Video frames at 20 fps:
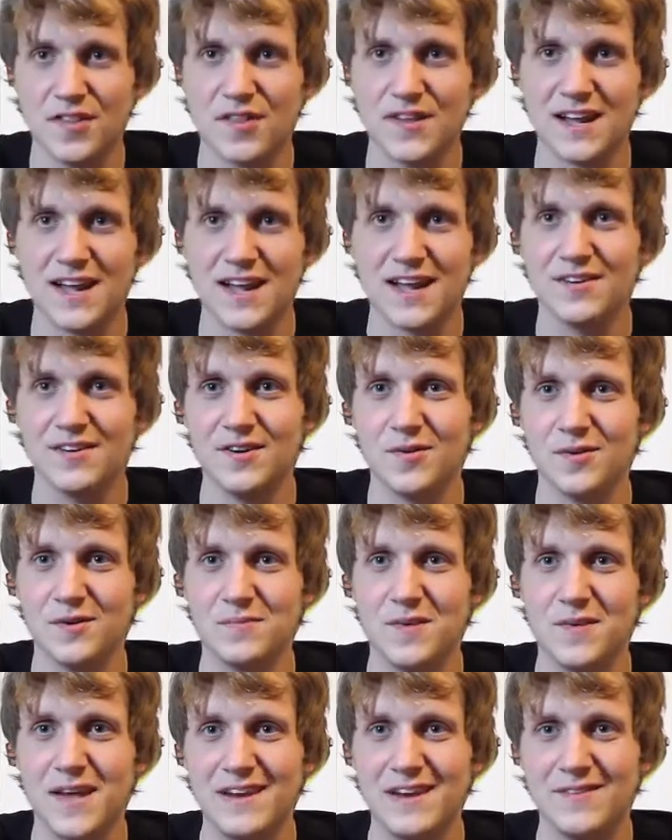I don't know what he
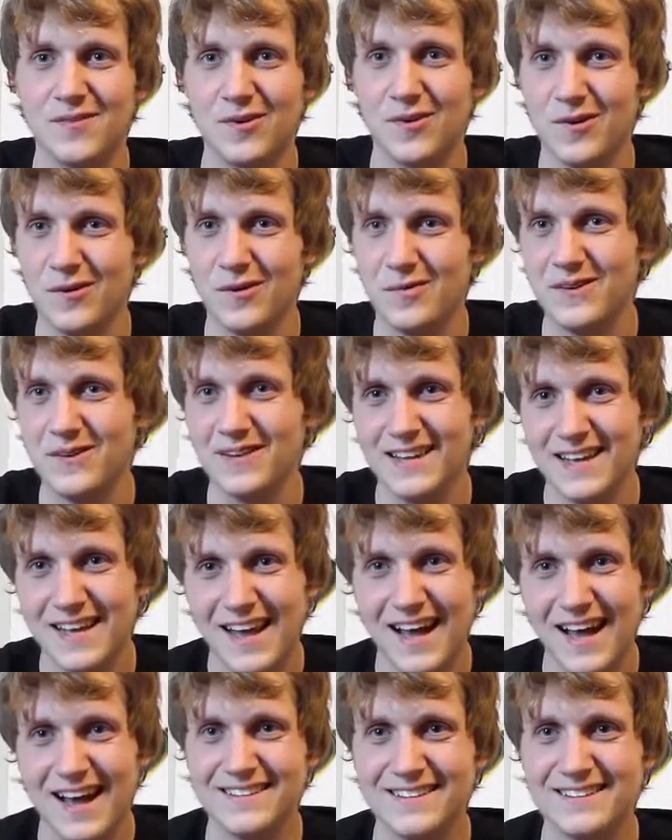paid for it, but I
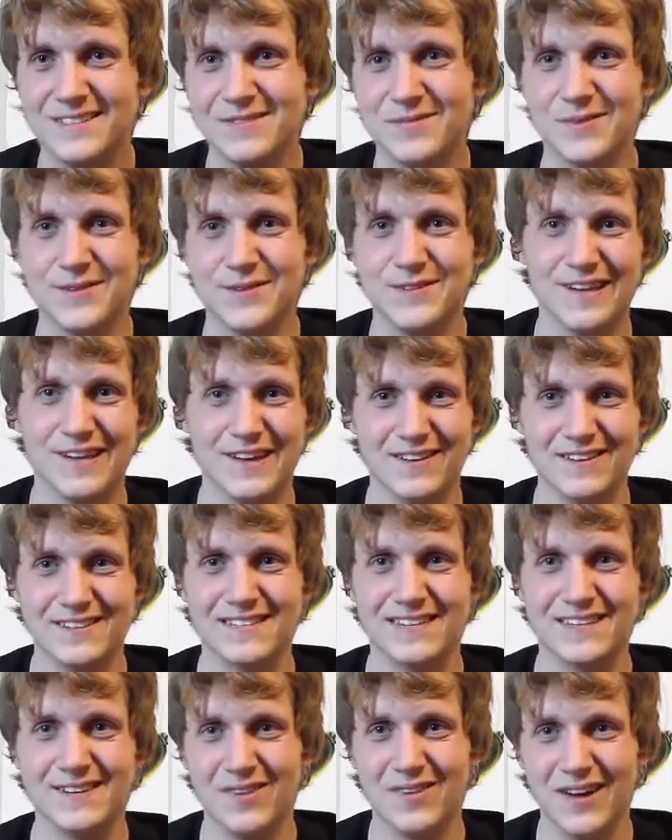was super jealous, and I'm
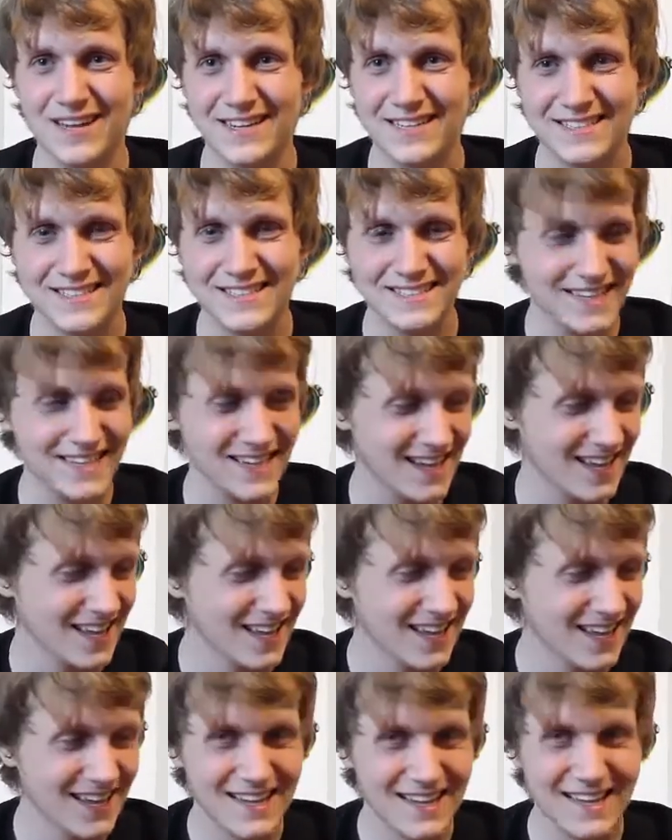like, shit,
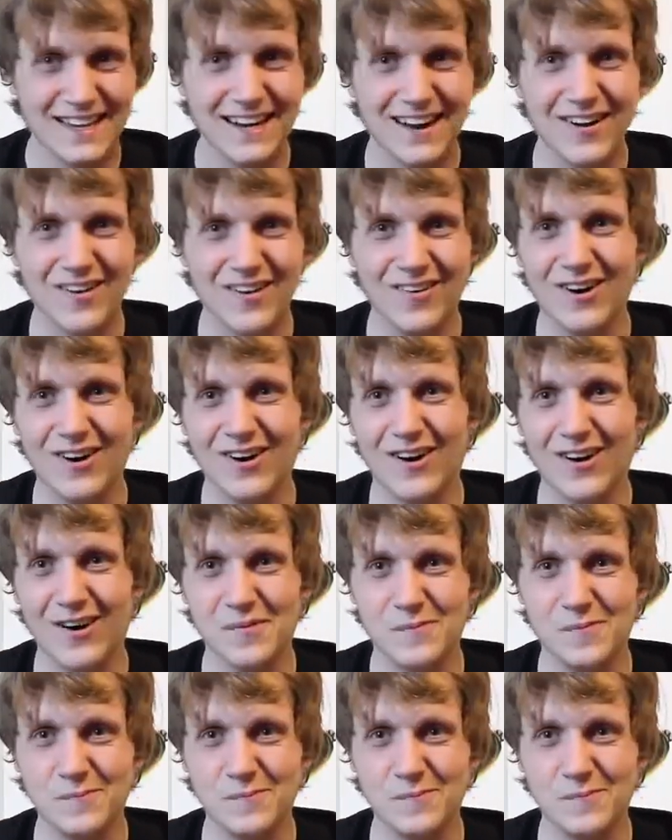you know,